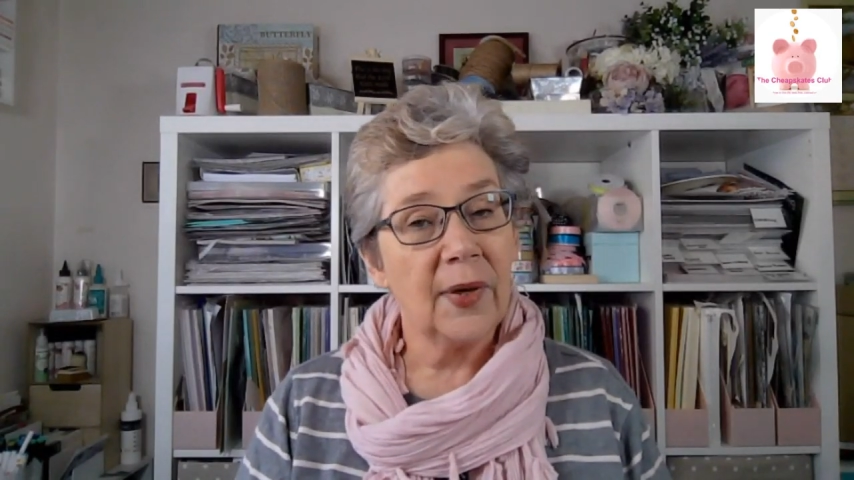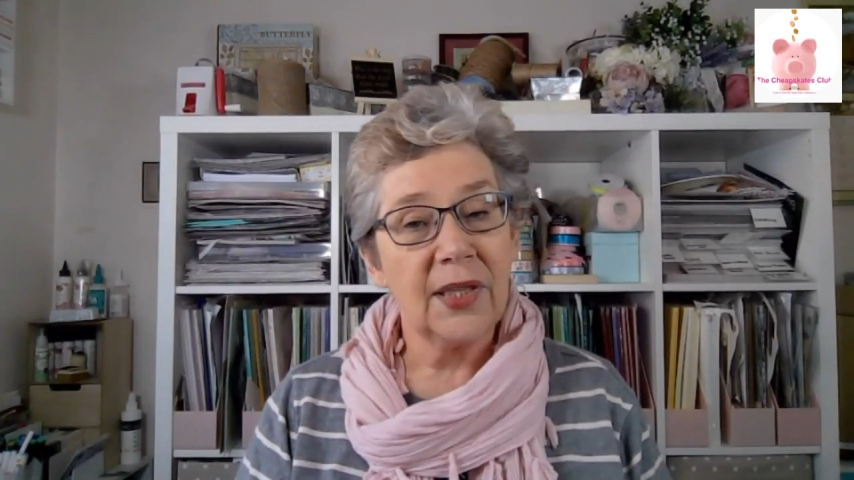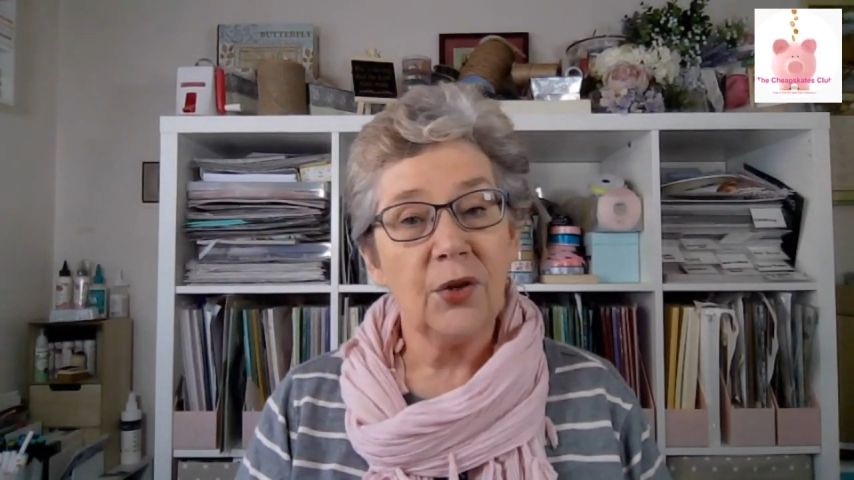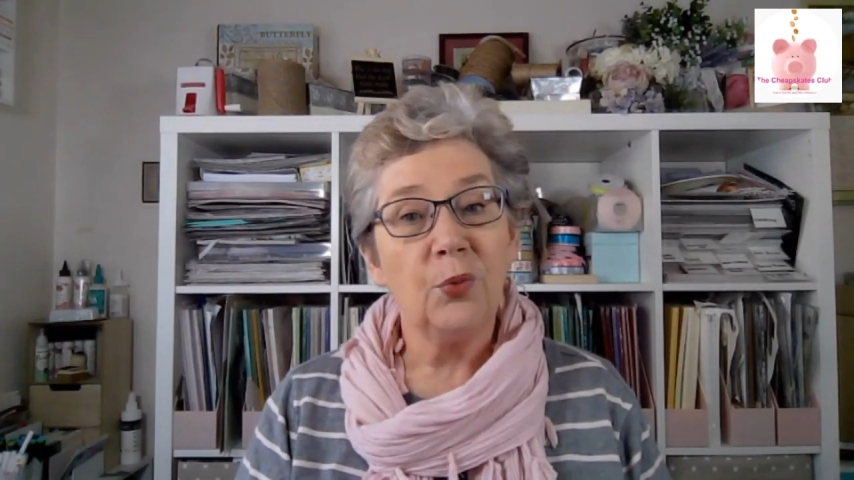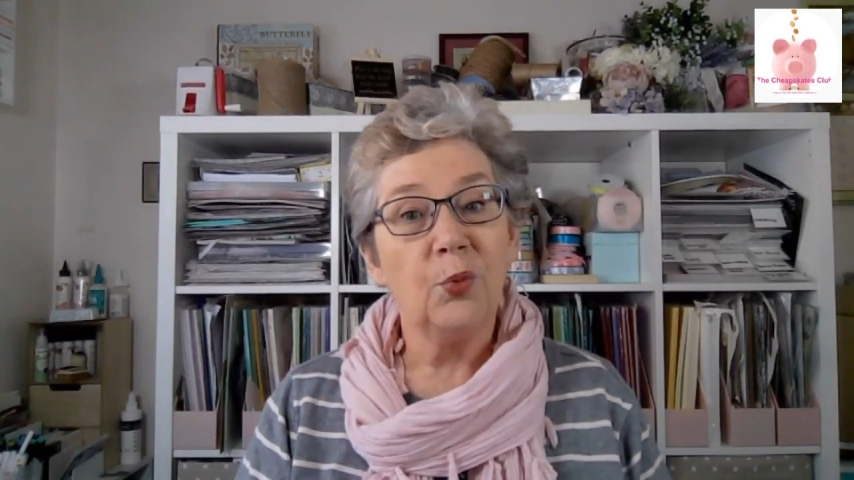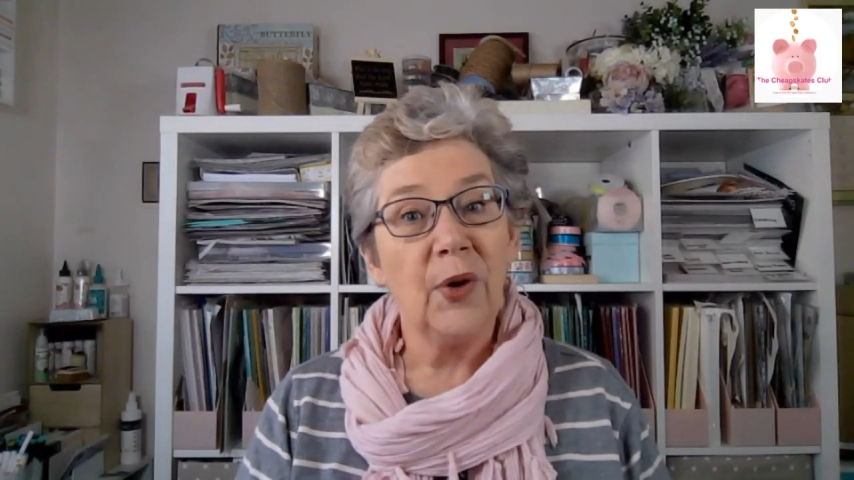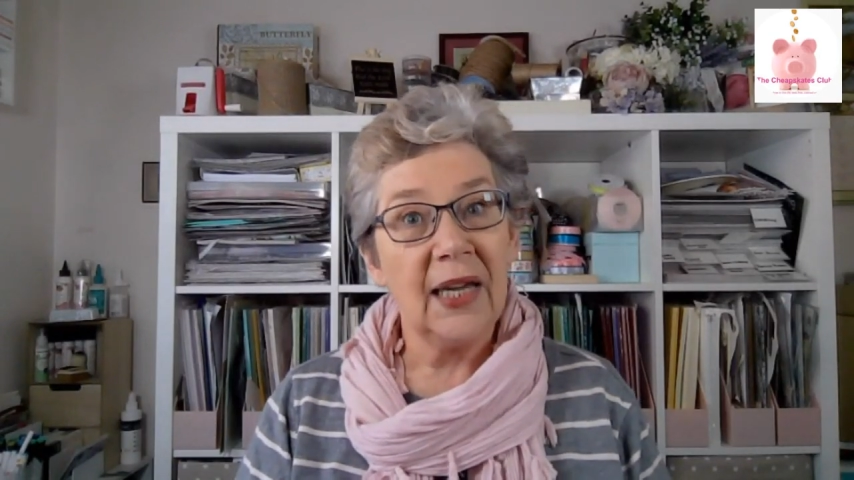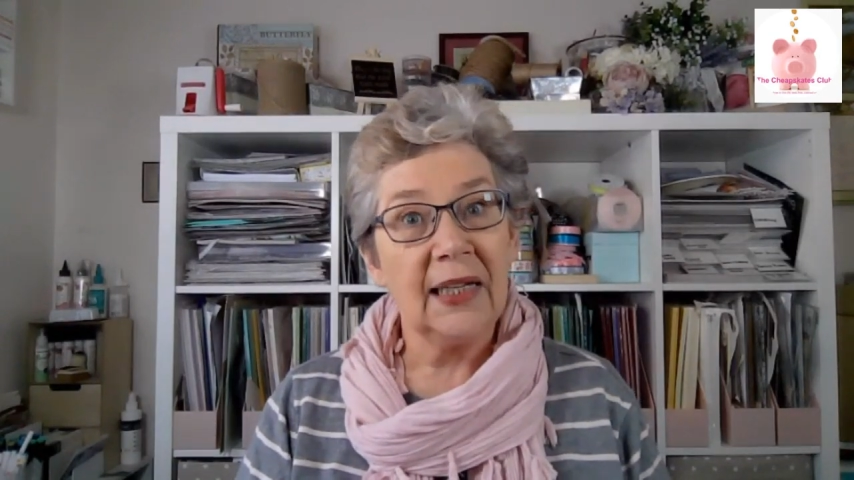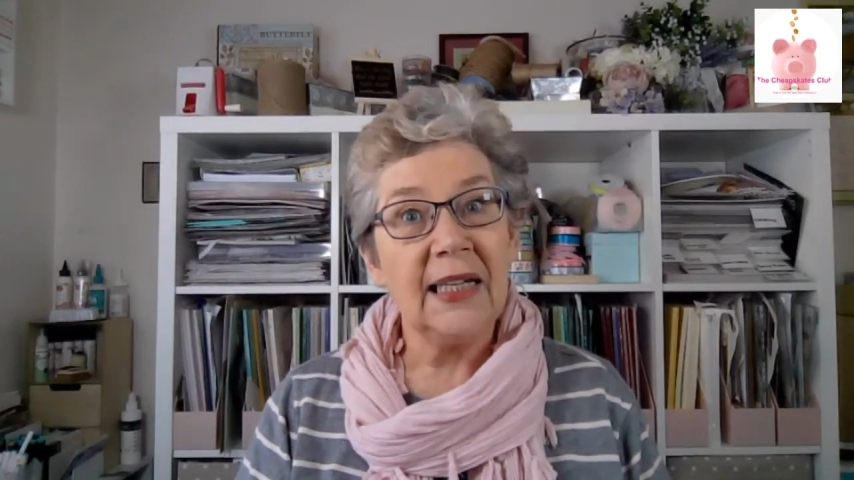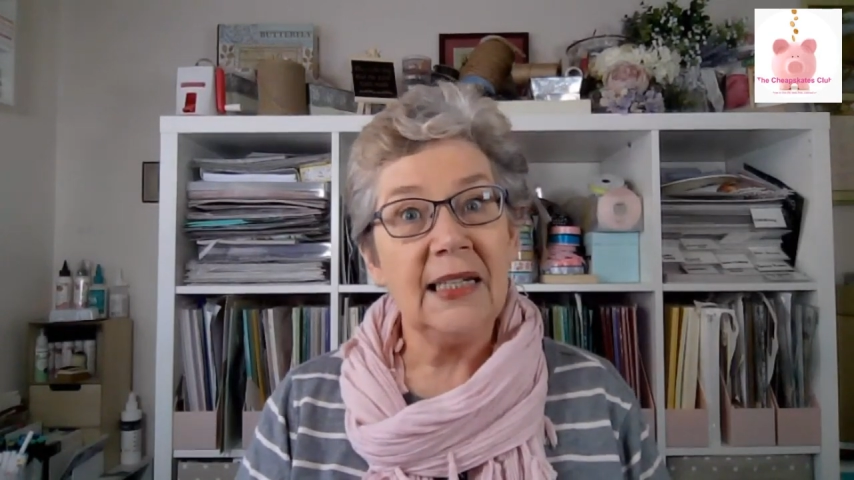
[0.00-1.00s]
whether you
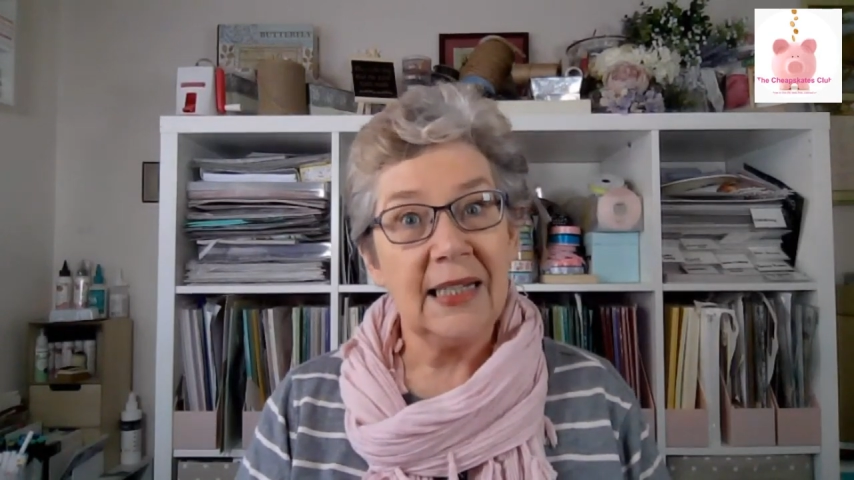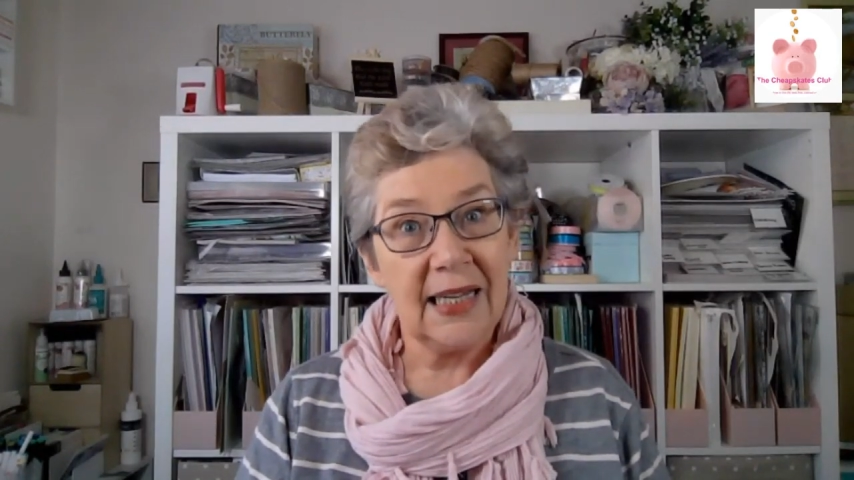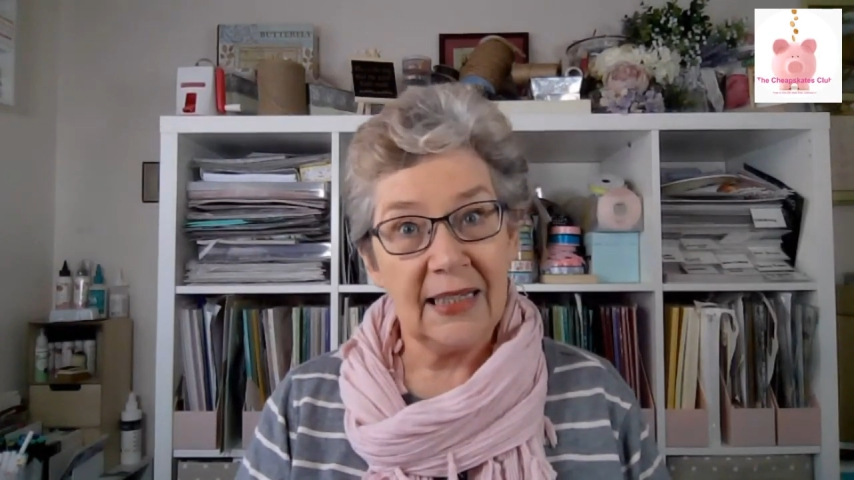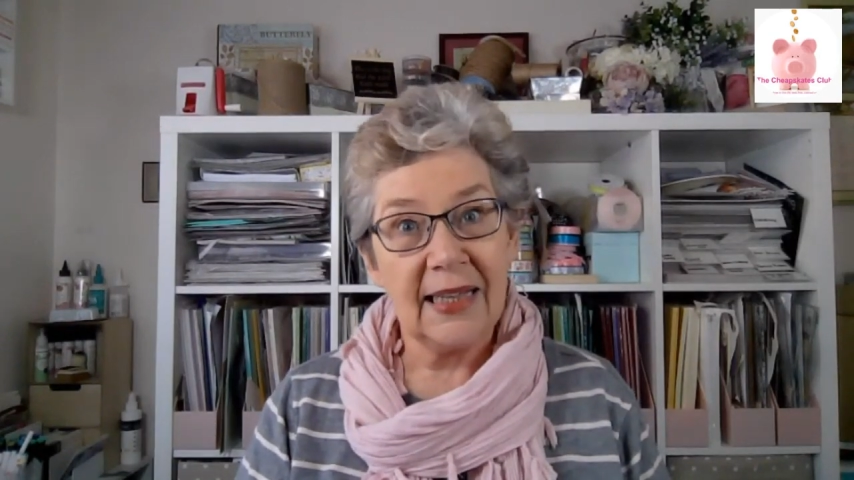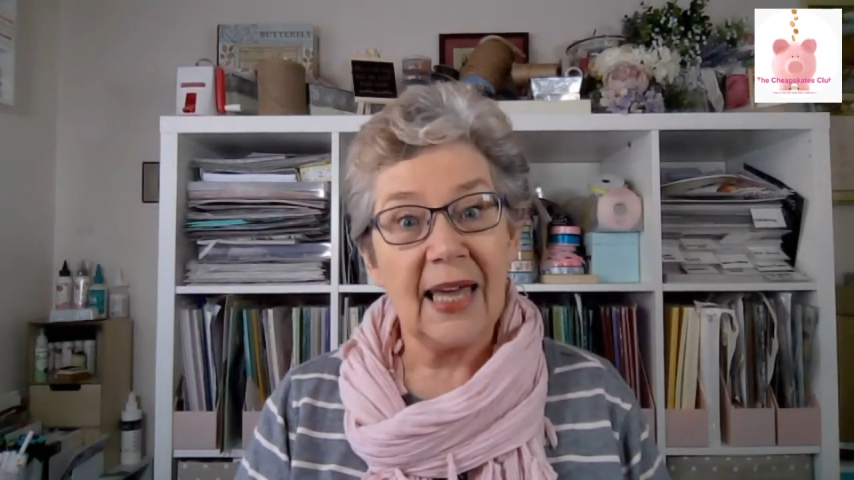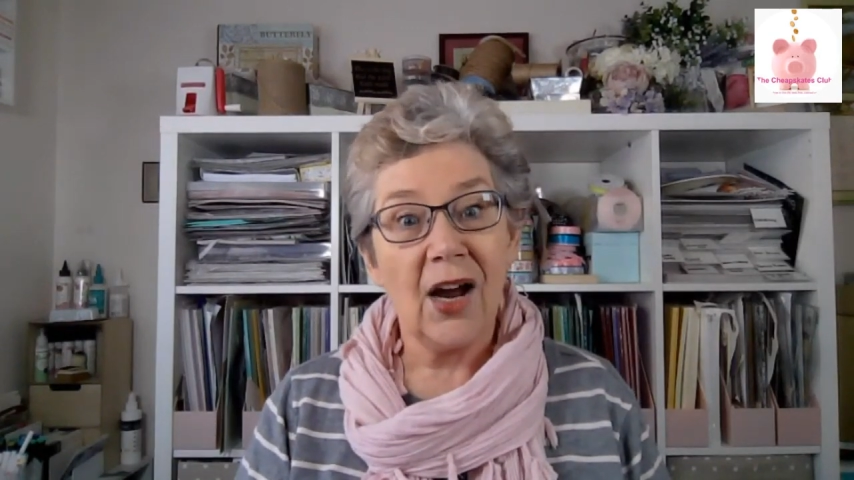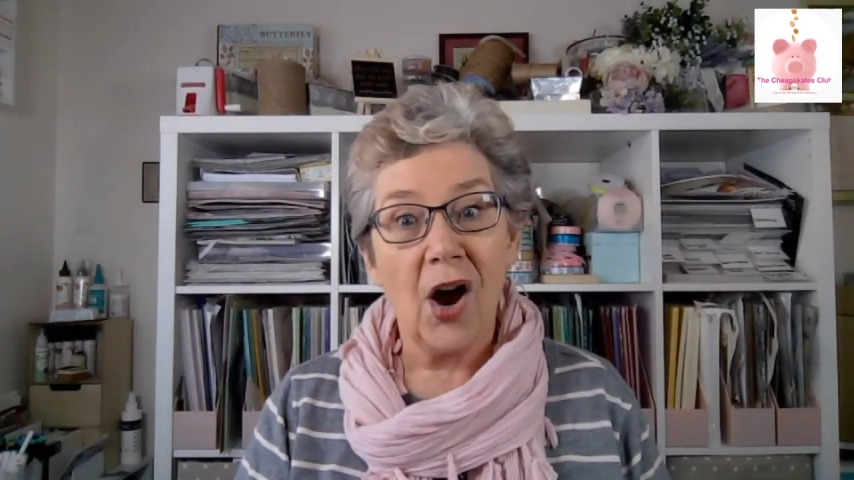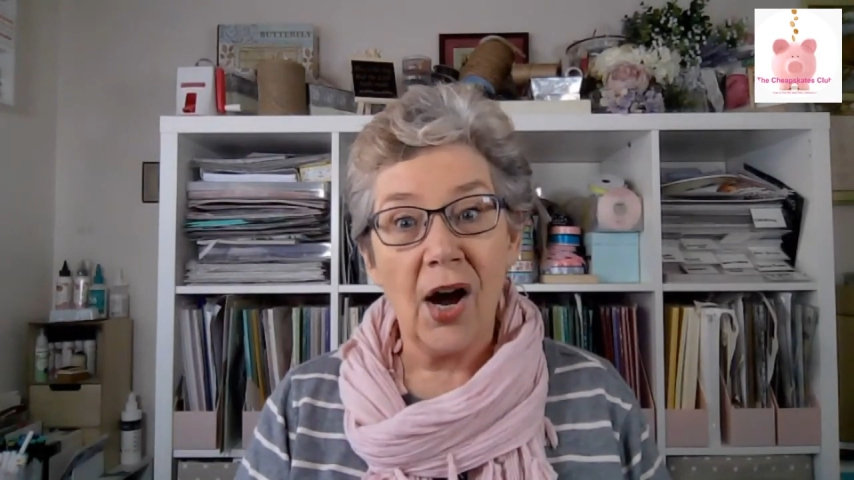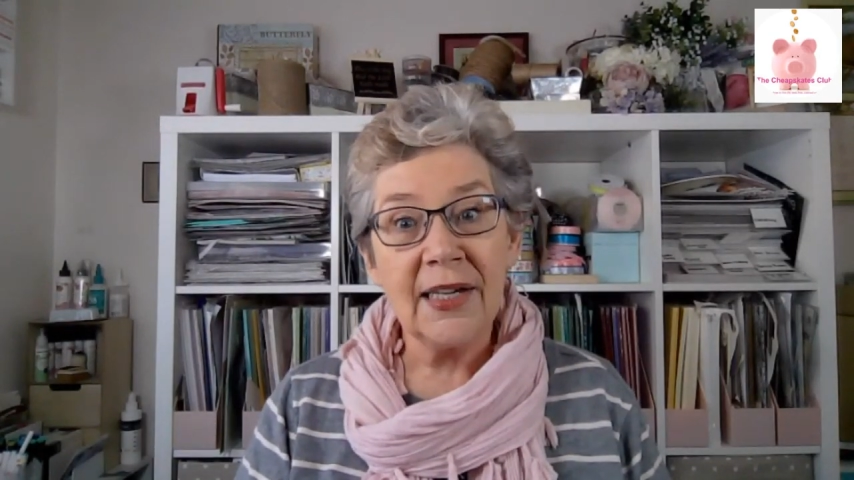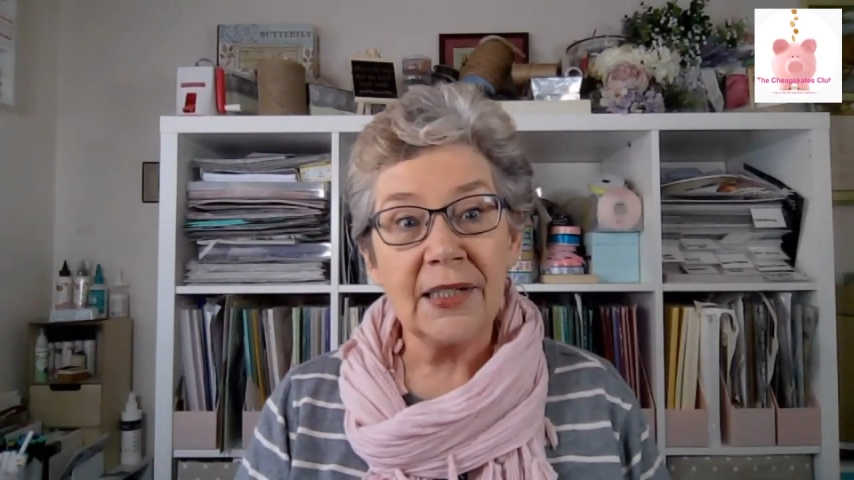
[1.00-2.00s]
really need that
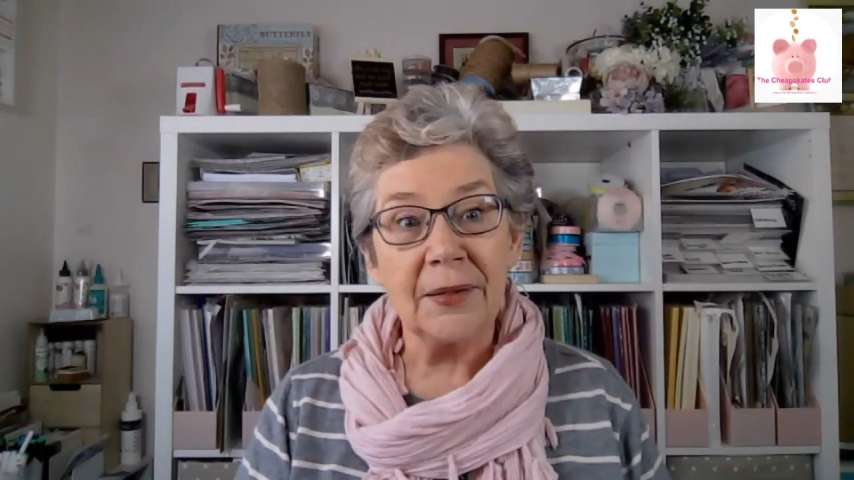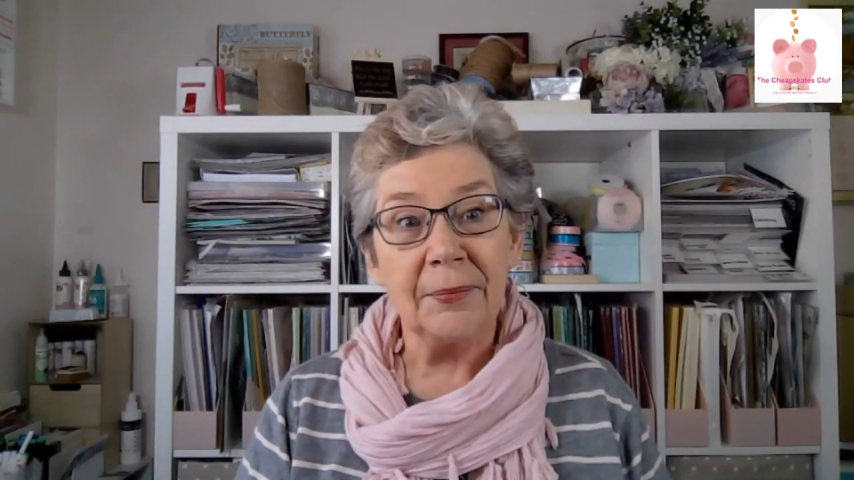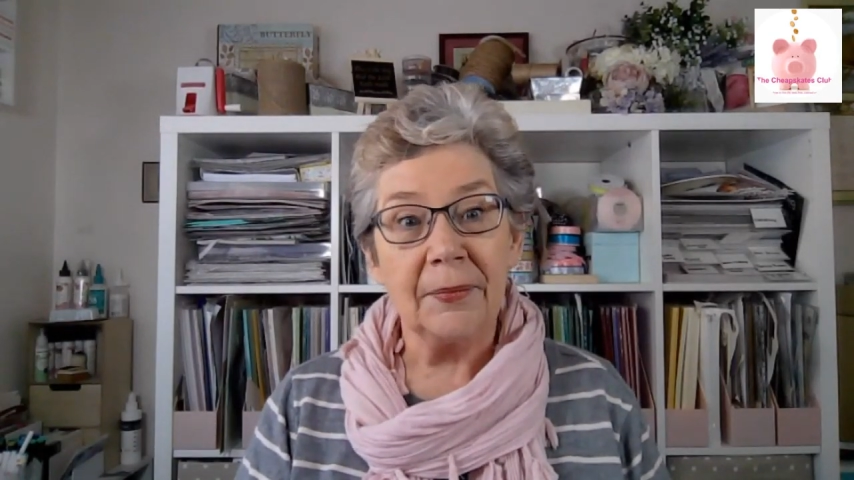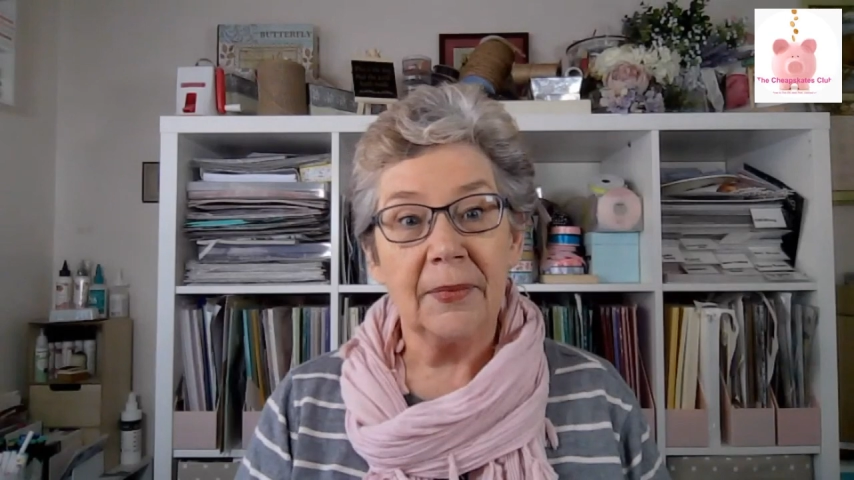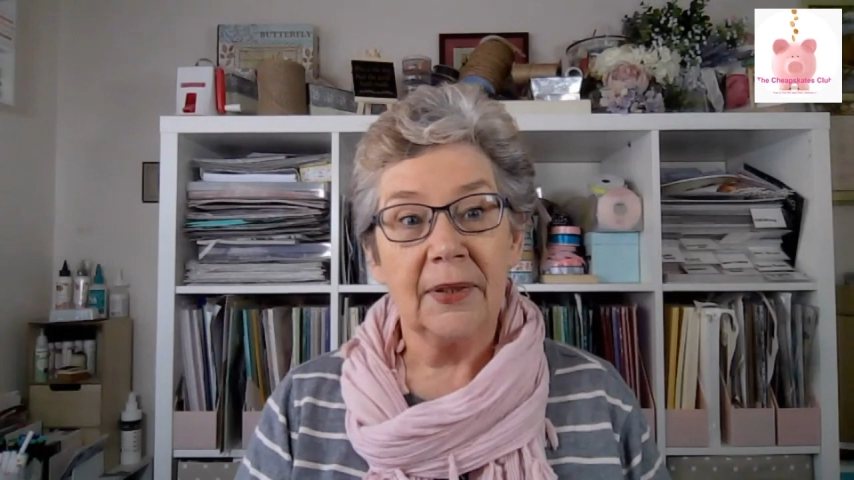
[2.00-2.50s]
item.